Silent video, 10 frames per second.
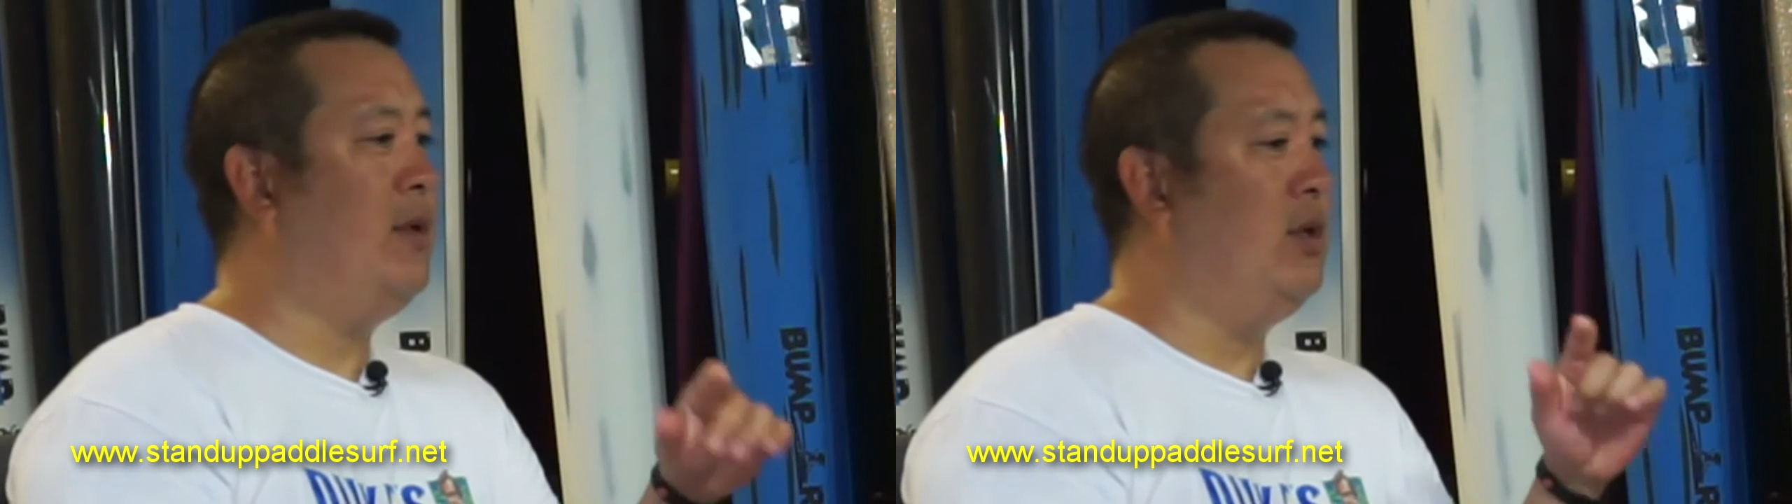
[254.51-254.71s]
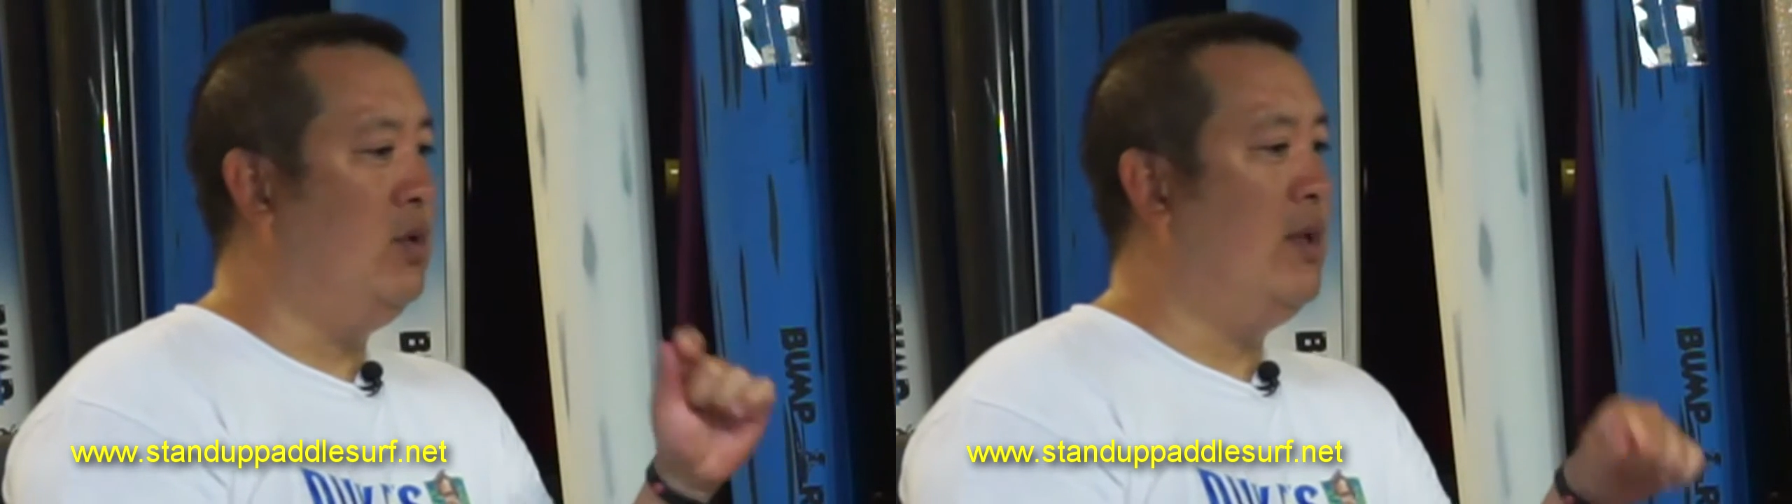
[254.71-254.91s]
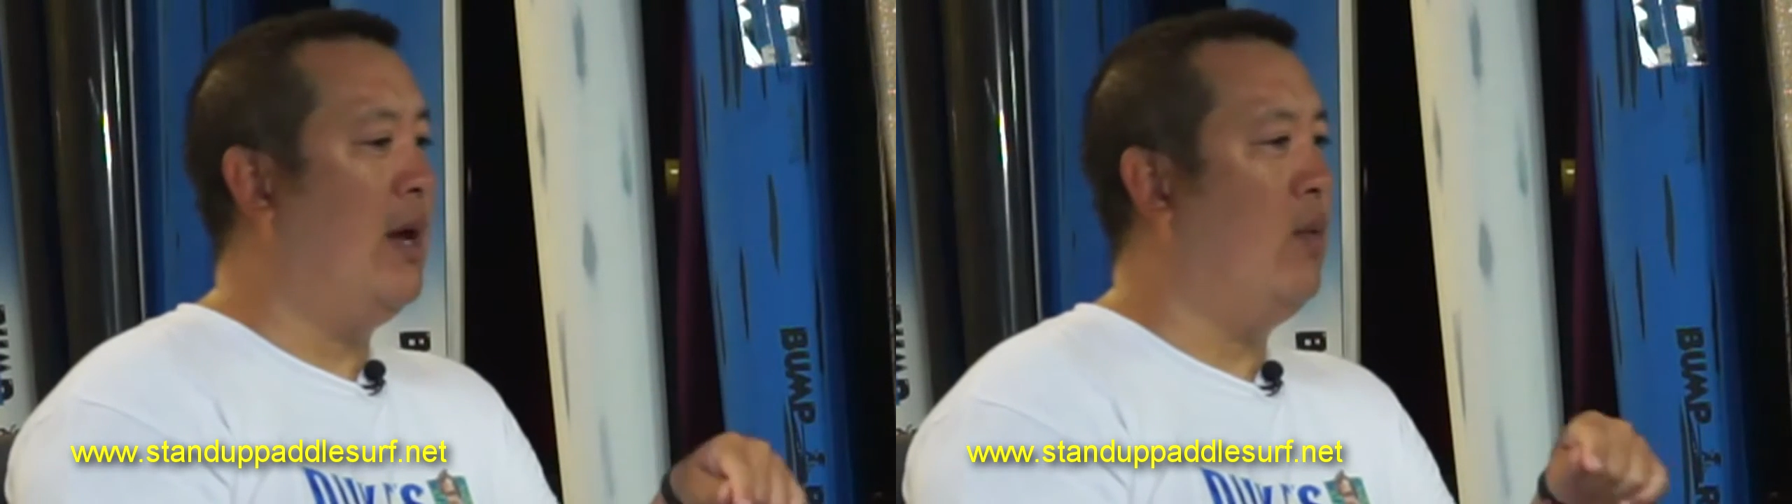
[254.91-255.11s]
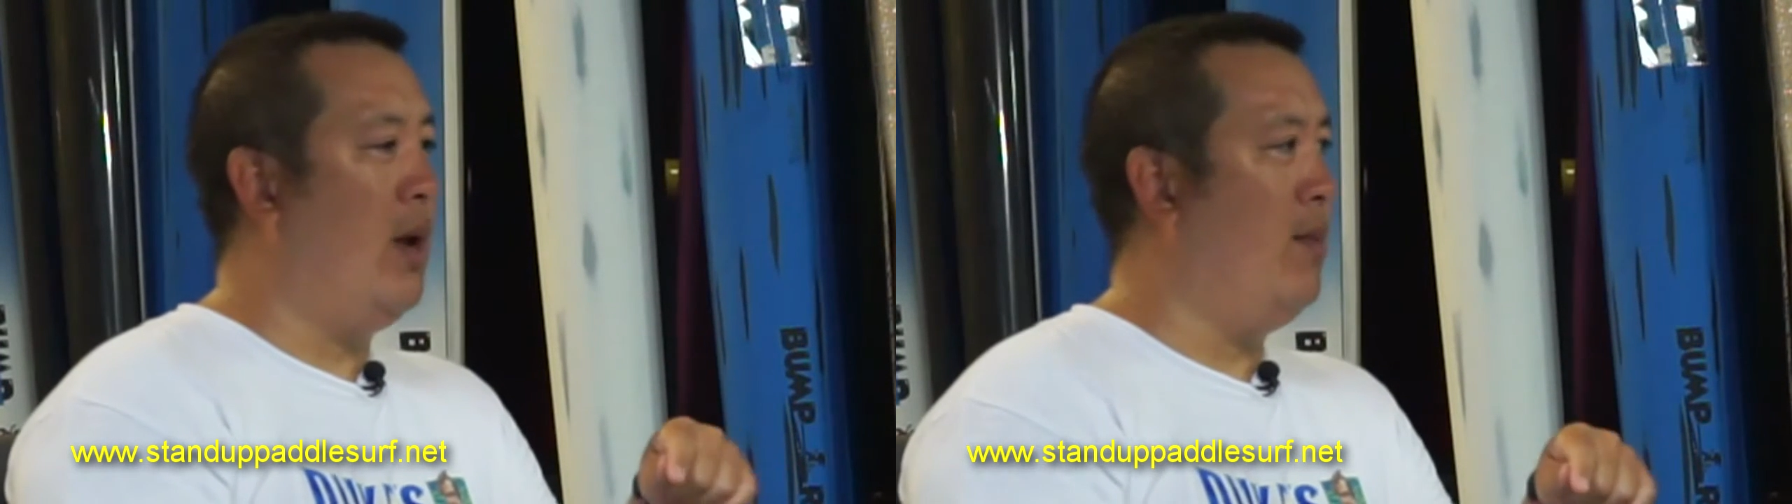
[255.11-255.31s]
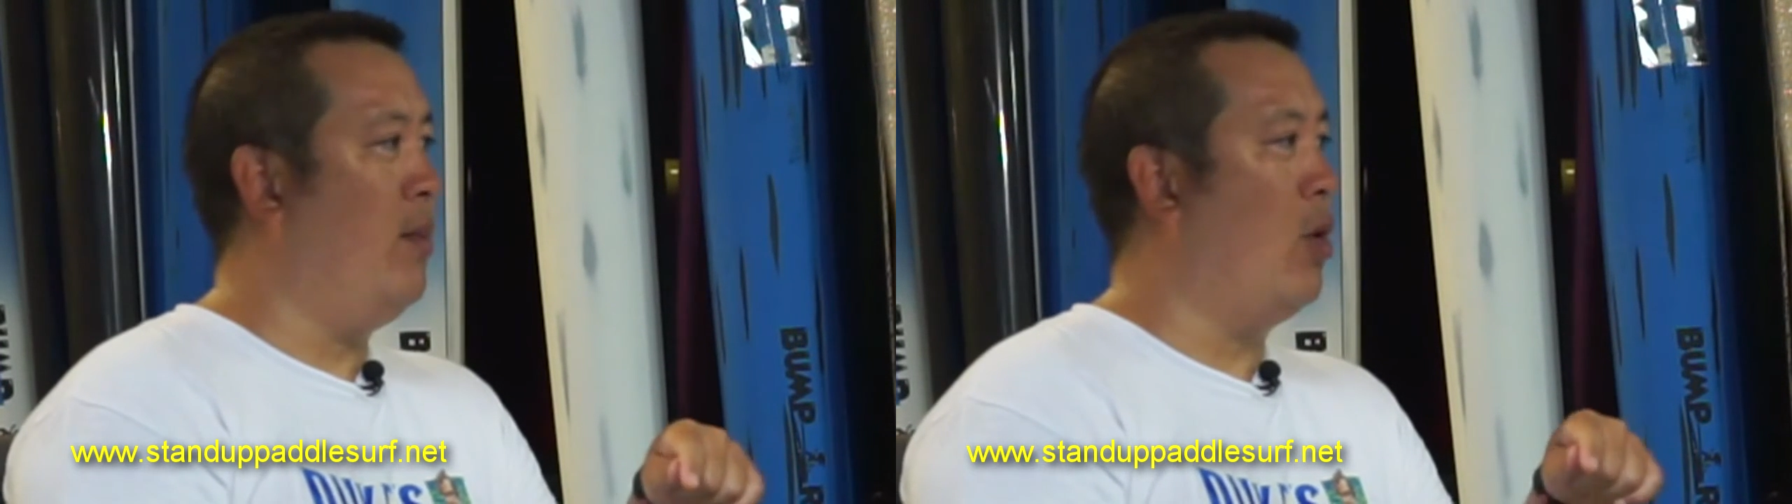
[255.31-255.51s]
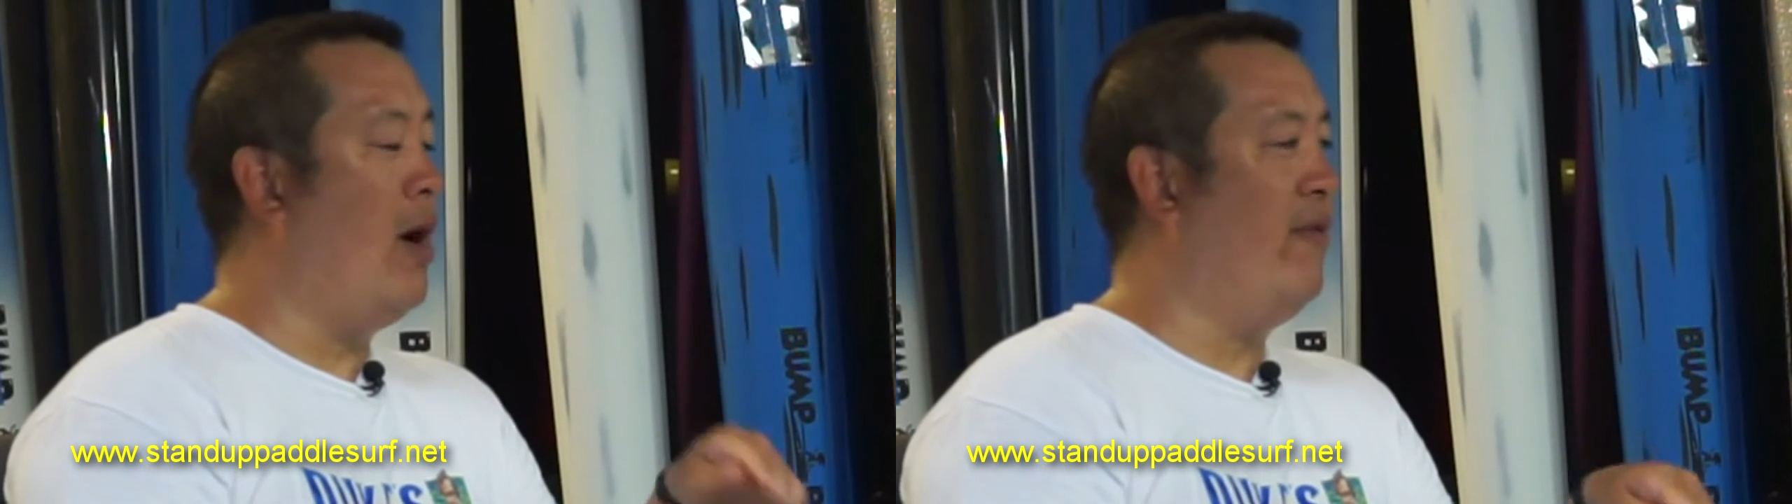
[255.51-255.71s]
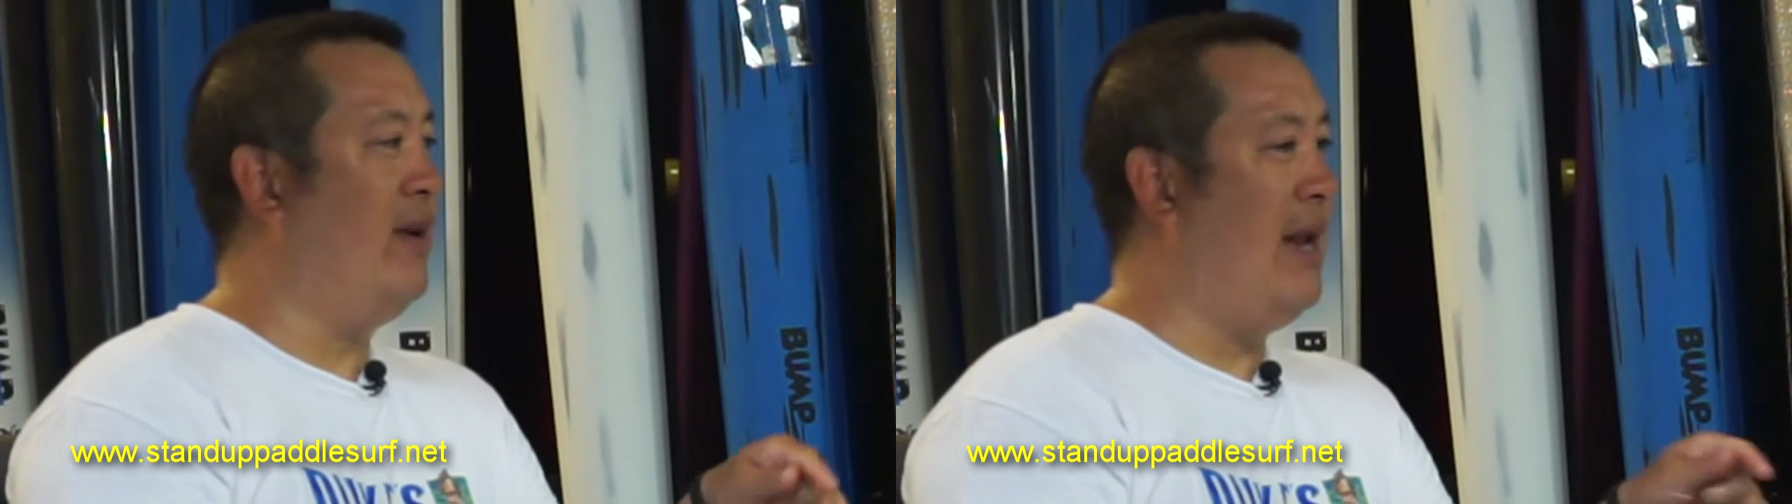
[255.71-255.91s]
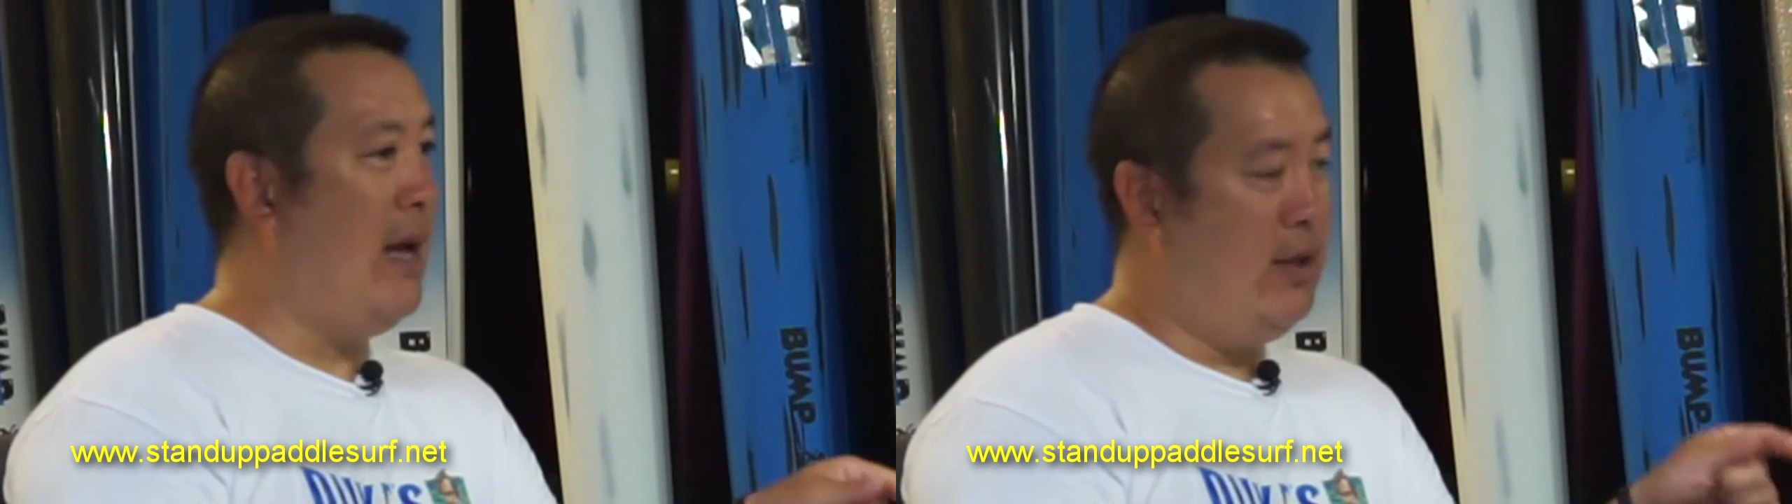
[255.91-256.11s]
to do that run more
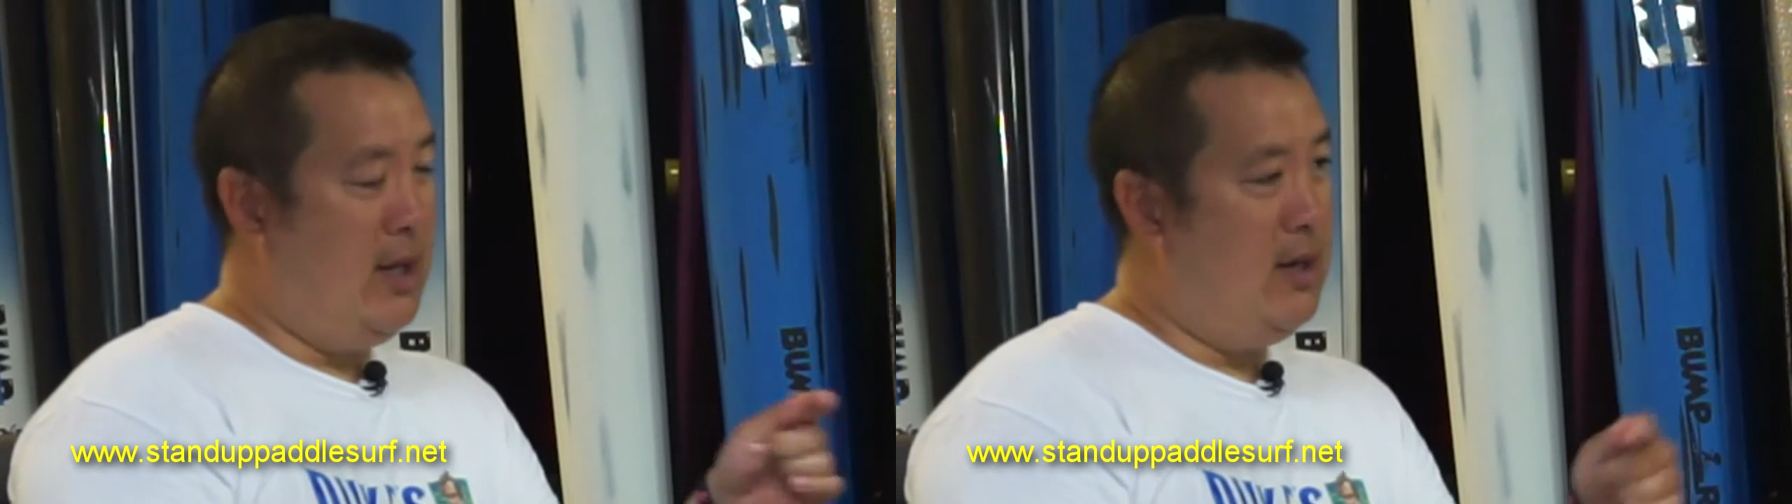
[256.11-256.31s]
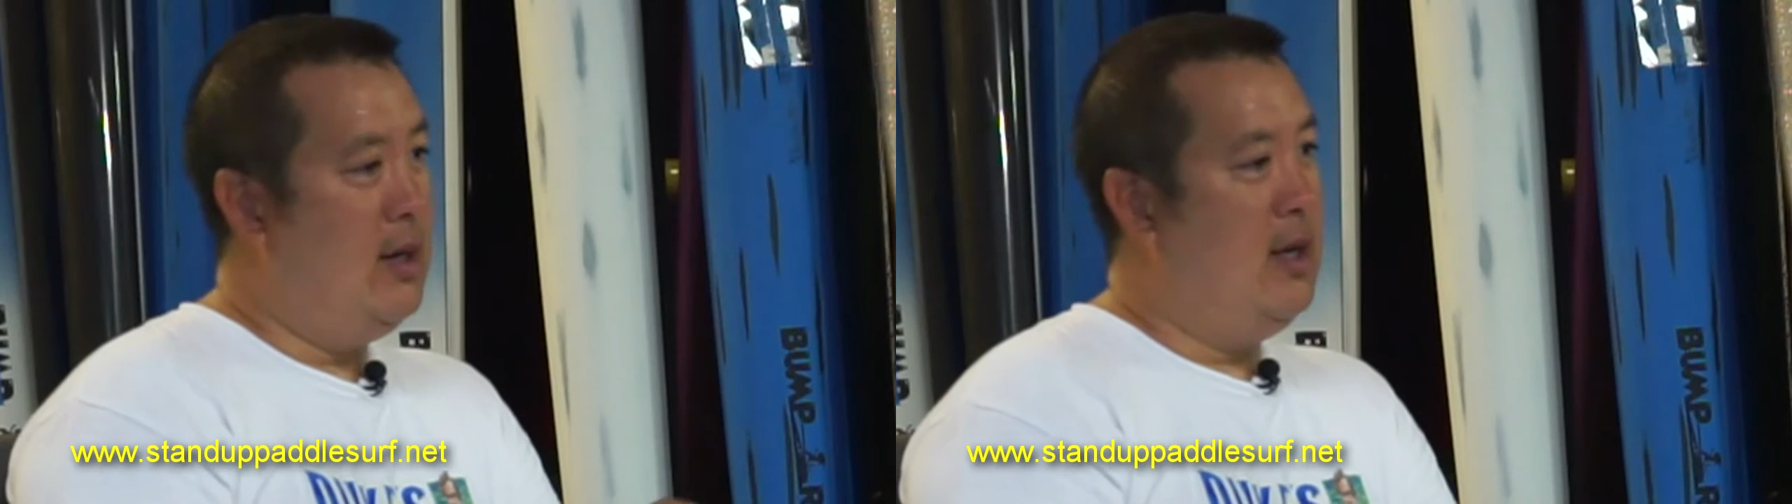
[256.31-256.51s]
often now that